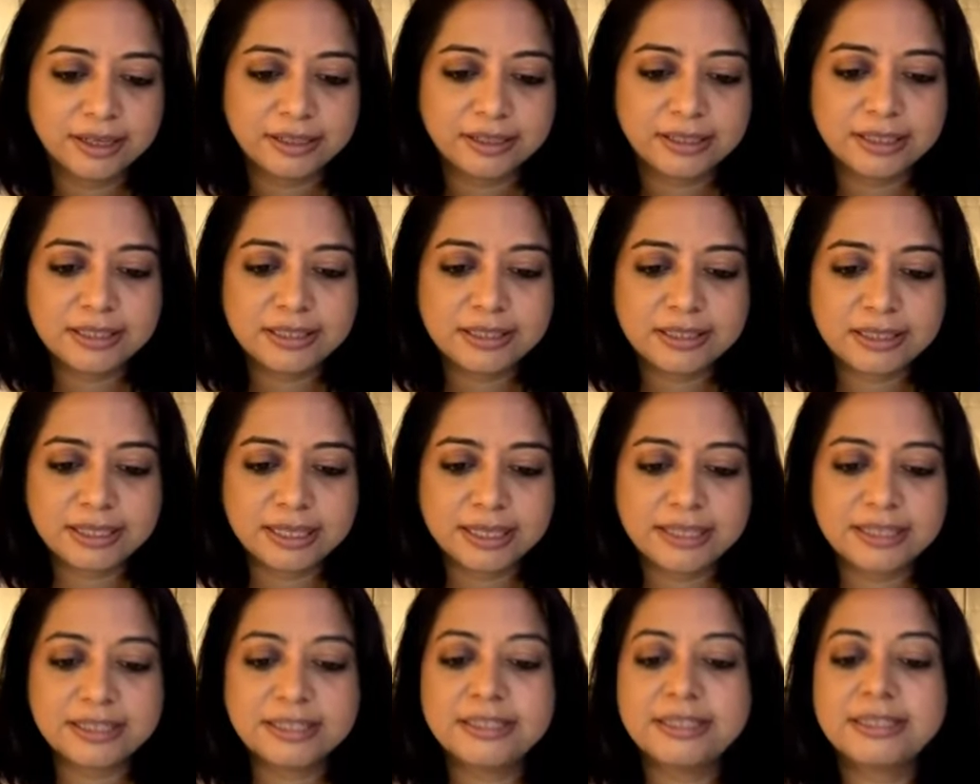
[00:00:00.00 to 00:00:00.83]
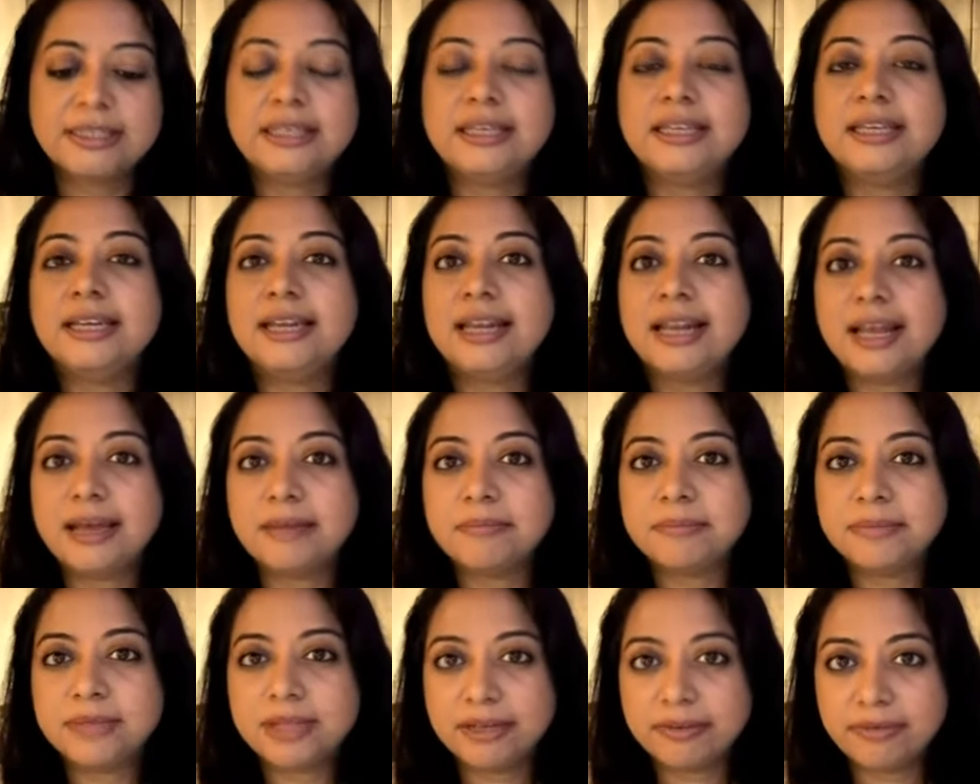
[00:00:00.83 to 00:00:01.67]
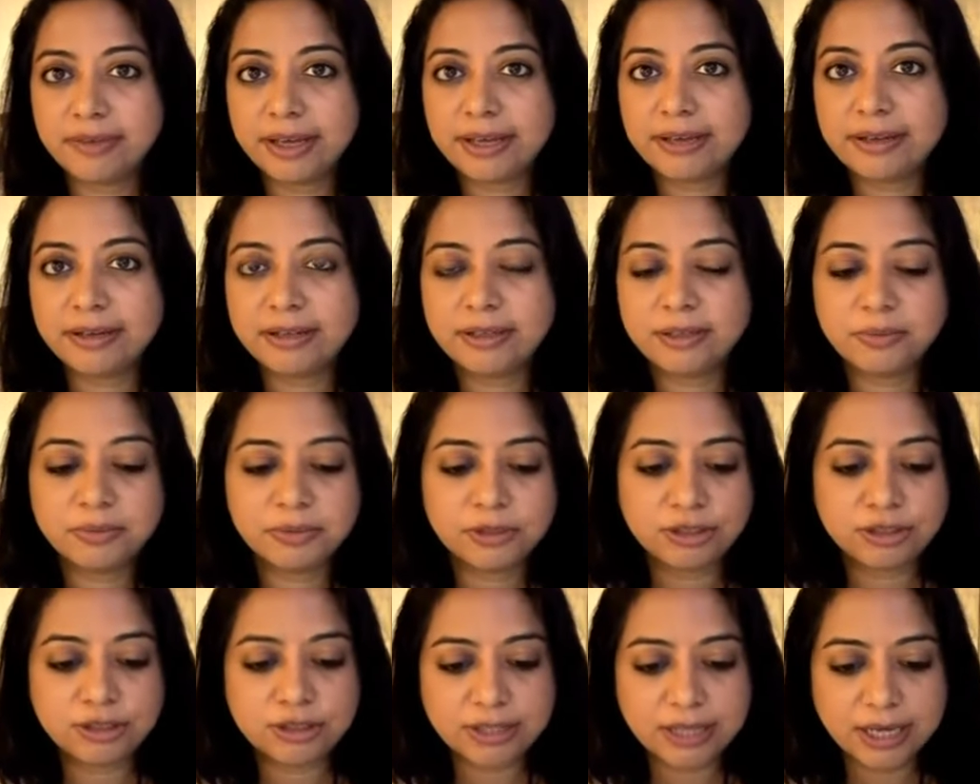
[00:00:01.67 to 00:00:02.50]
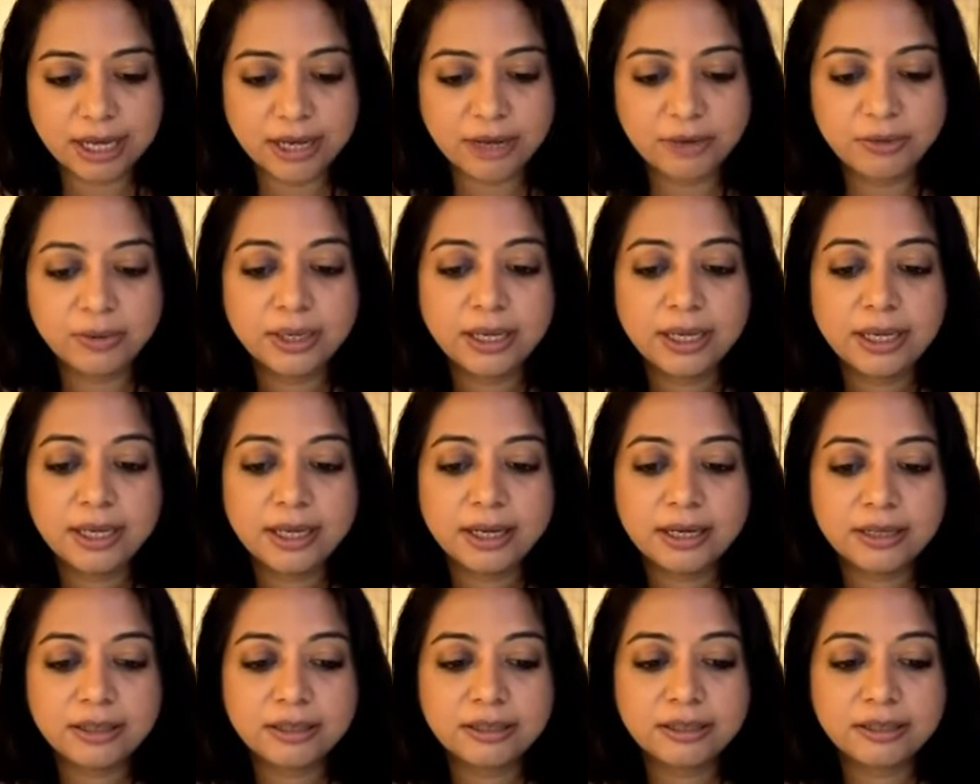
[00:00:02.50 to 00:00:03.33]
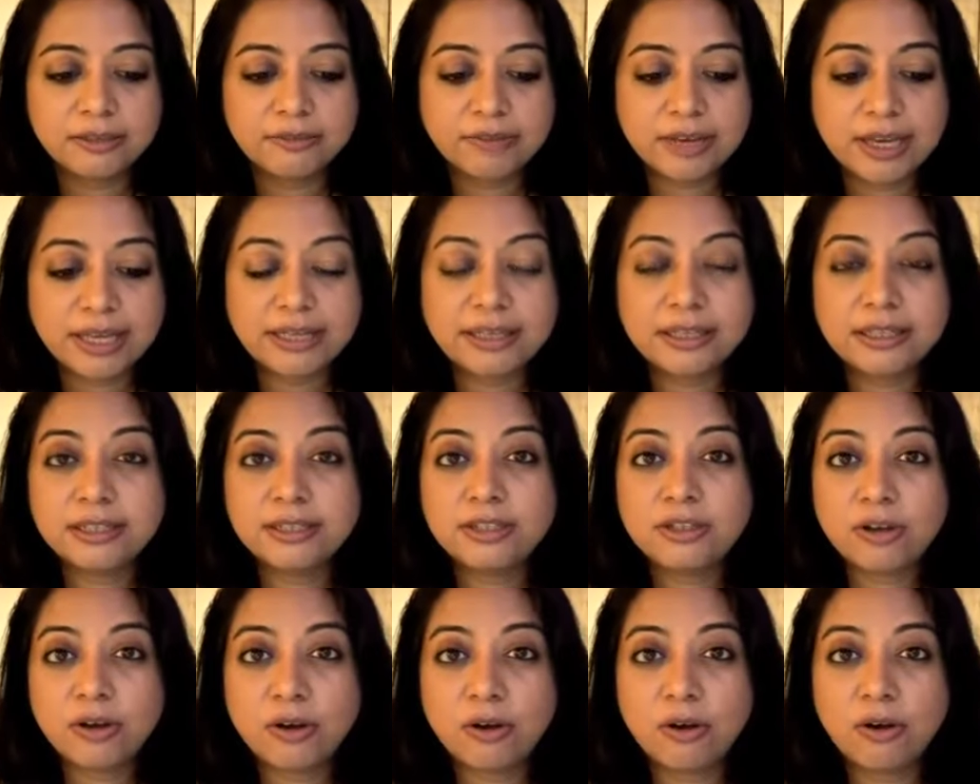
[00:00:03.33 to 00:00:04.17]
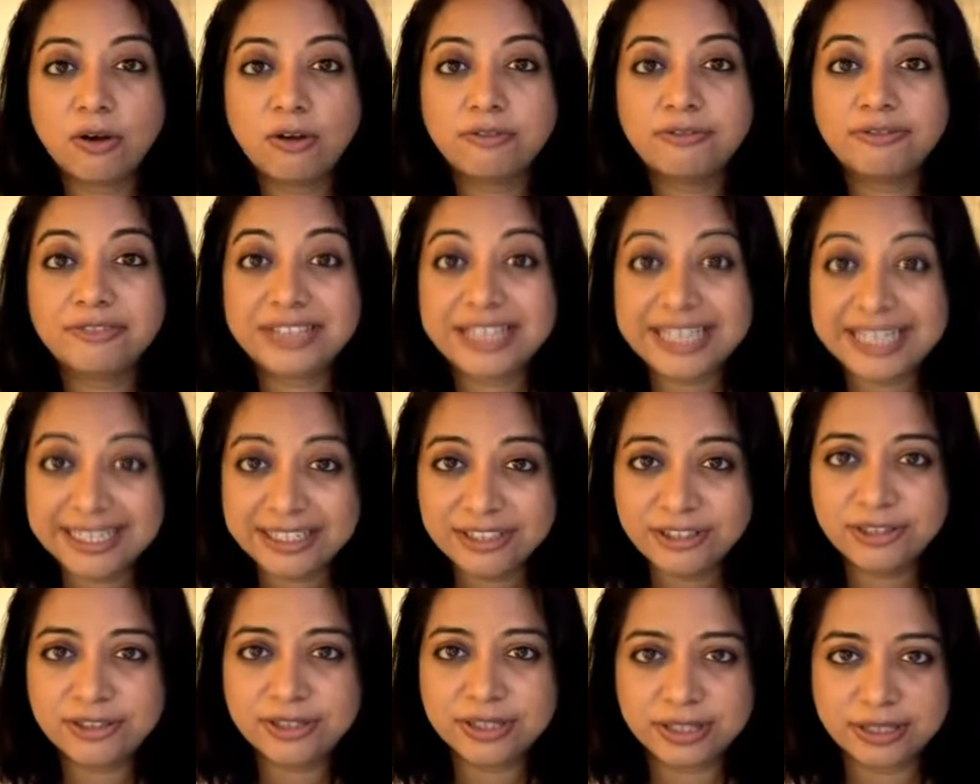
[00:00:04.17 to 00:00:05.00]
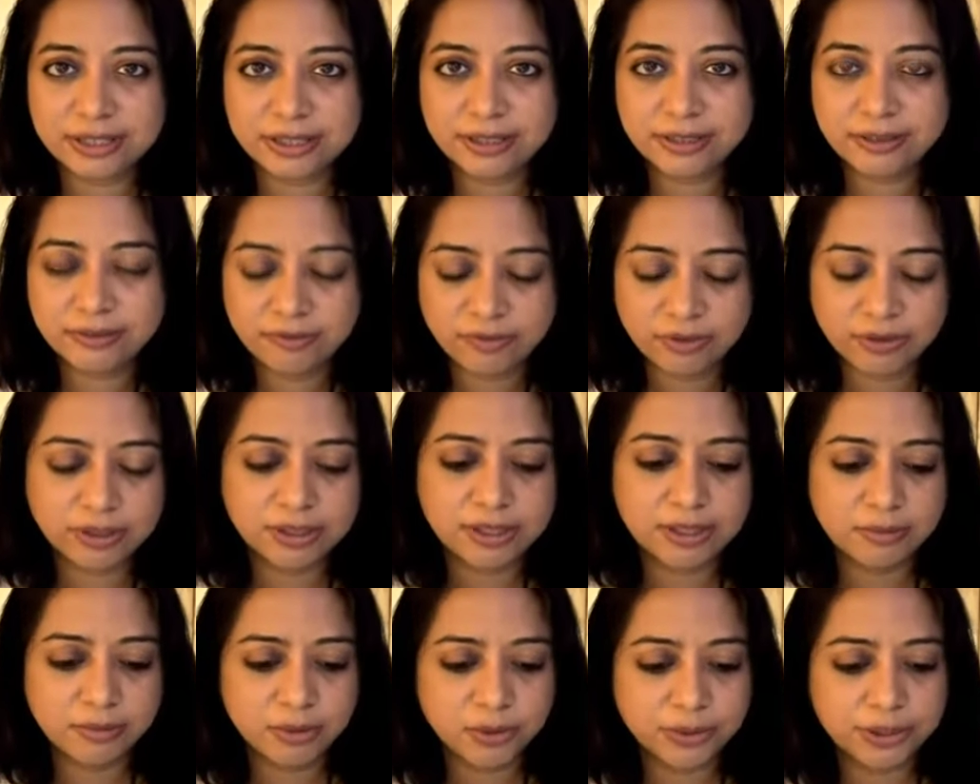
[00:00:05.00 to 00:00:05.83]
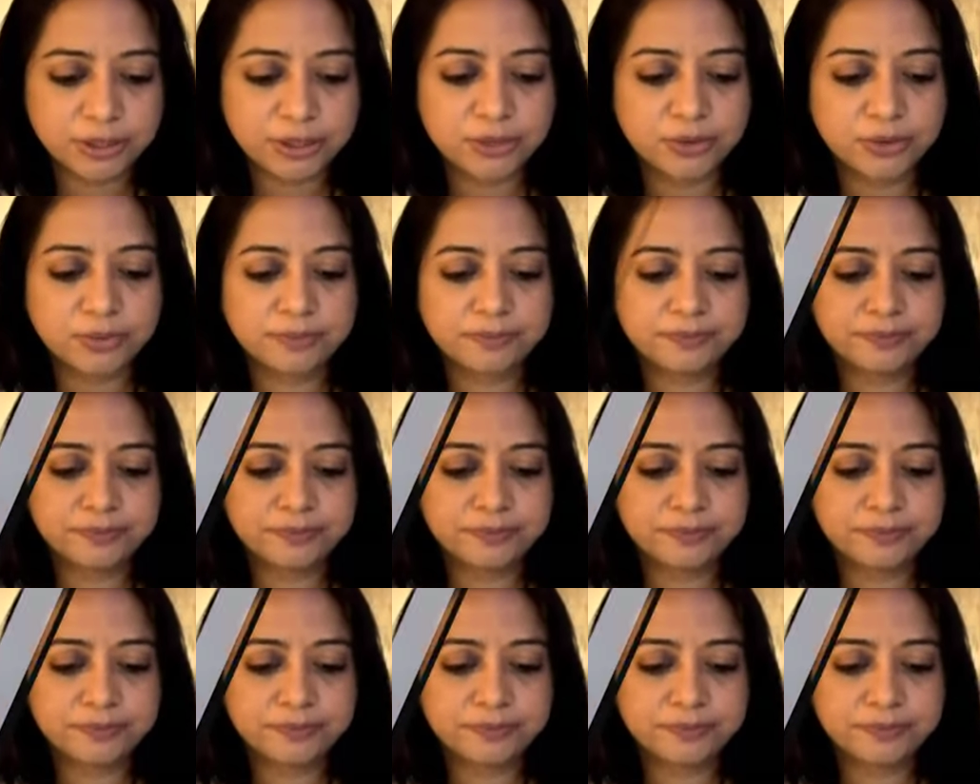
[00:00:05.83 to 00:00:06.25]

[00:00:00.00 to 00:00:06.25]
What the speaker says: This is the Lambda variant, which is now a variant of interest for the WHO.